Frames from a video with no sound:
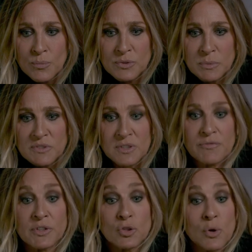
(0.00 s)

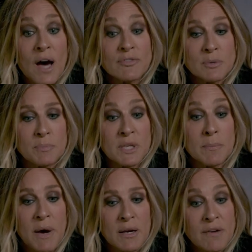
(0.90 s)
specific you have to be
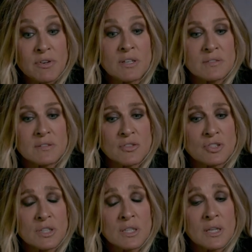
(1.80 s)
about every
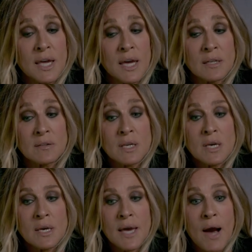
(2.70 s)
decision and, and
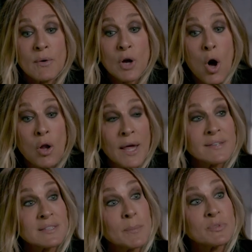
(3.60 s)
how it all
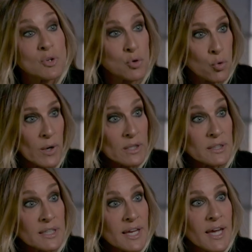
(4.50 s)
adds up so
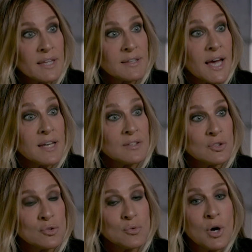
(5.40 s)
quickly, and that
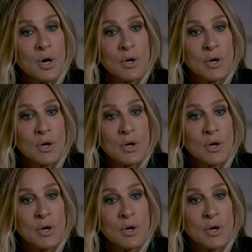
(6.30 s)
you